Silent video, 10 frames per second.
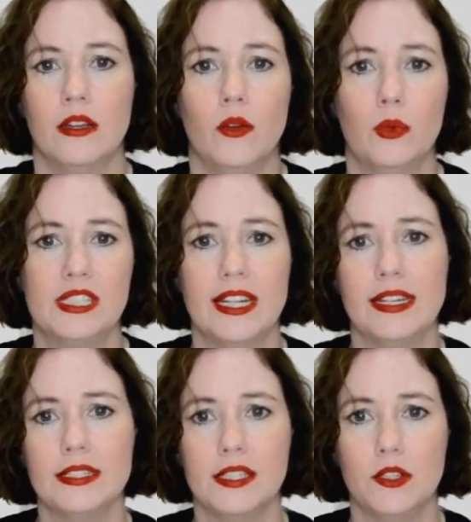When sending
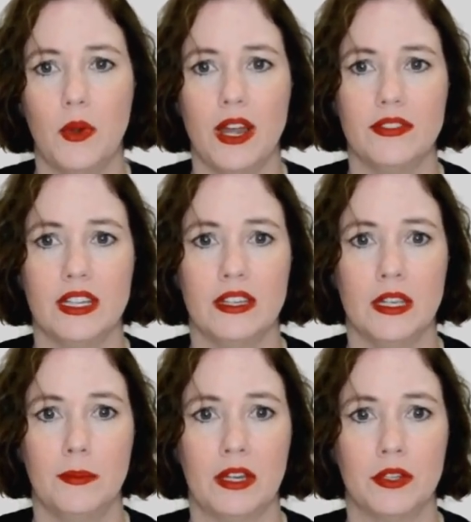CUI via
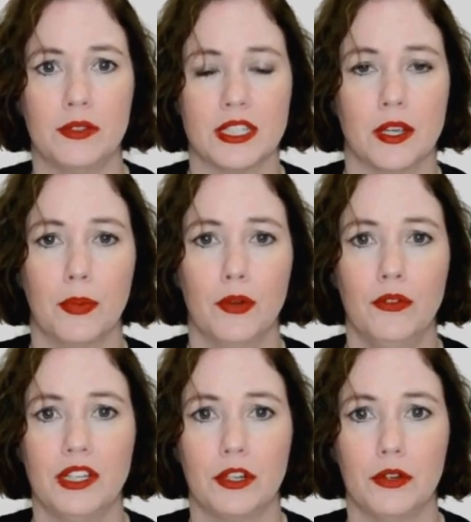email using approved
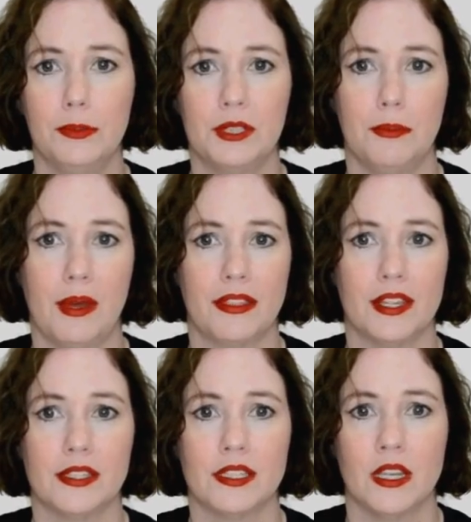encryption
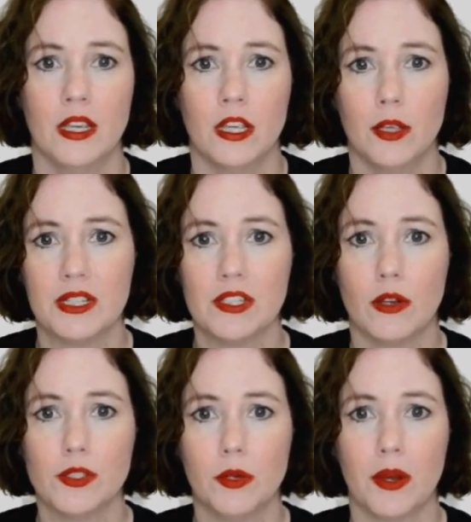methods, you must
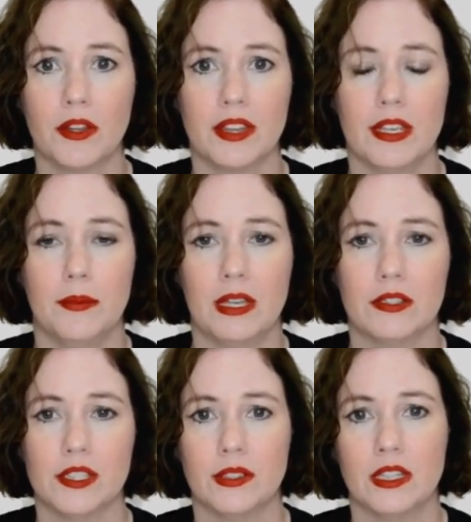also mark the email
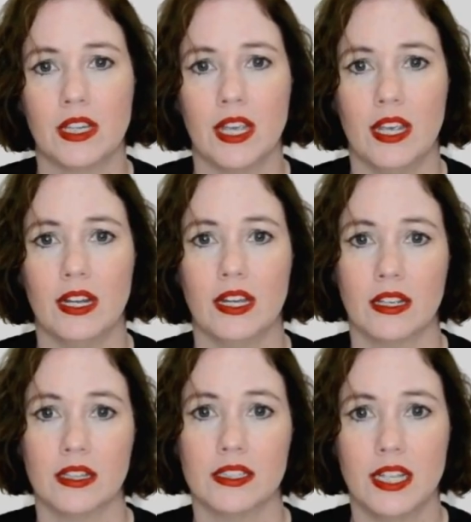to indicate it
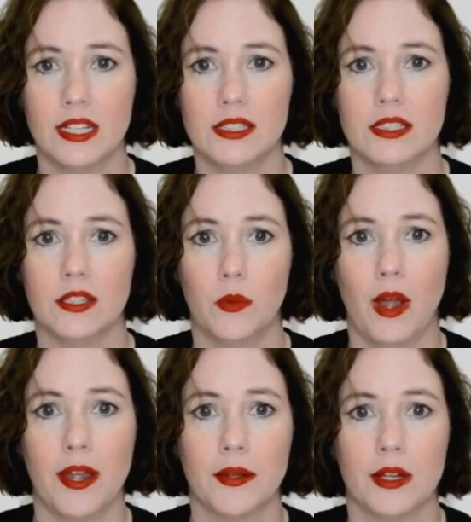contains CUI.
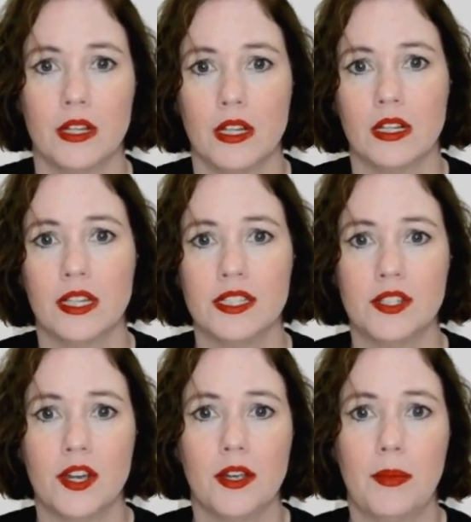Let's
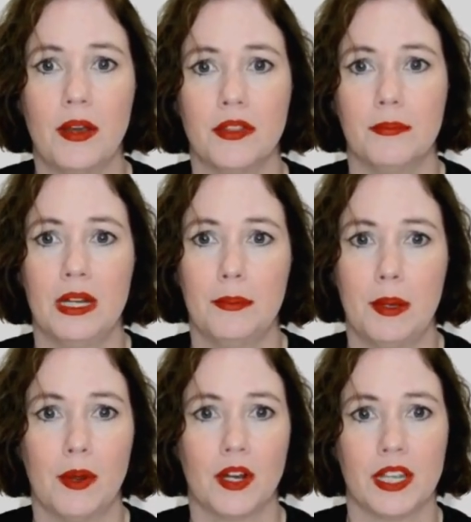talk about the minimum
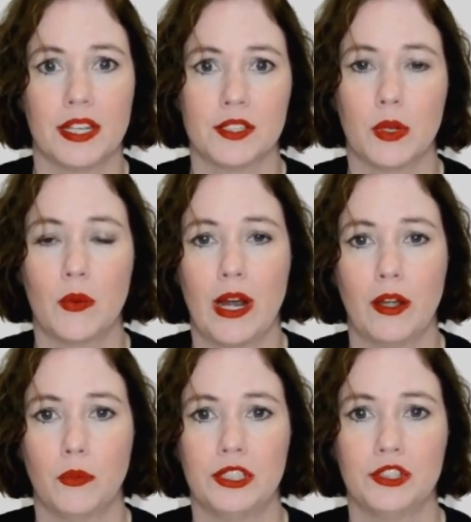markings required
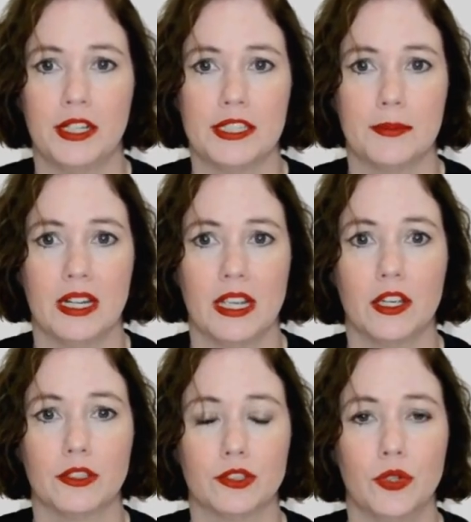when transmitting
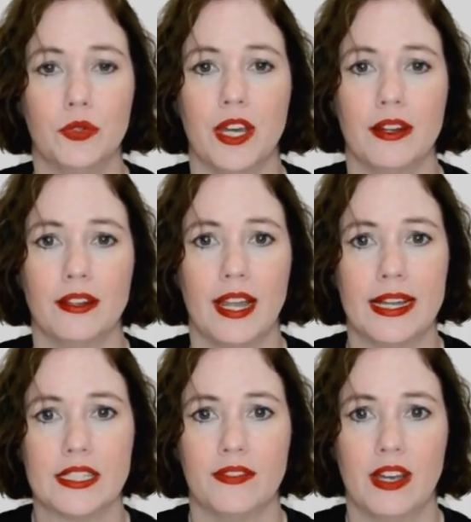Controlled
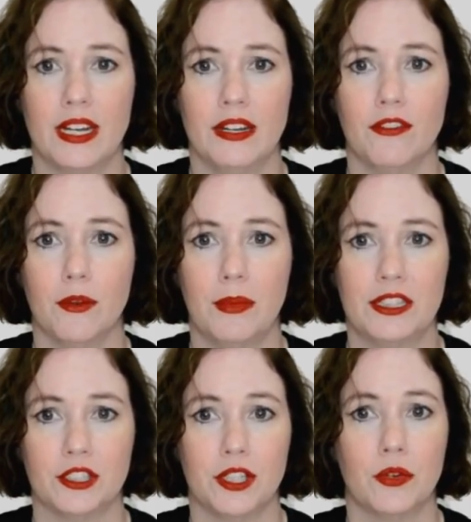Unclassified
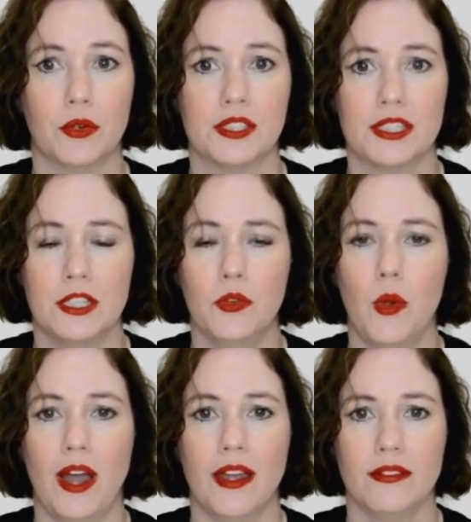Information, or
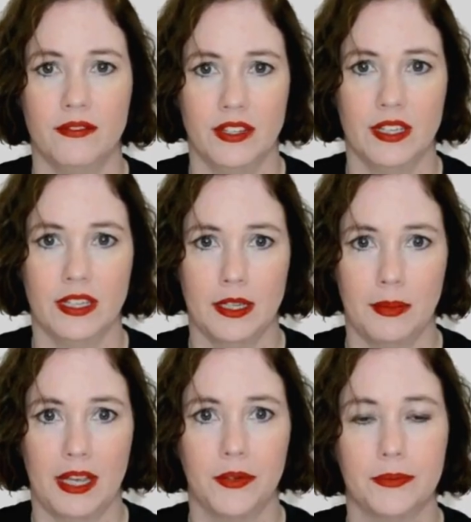CUI, via
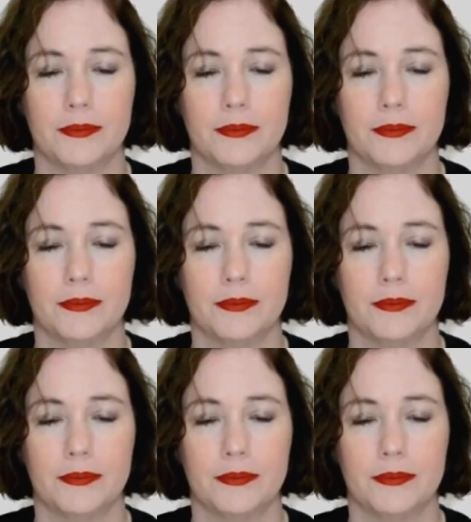email.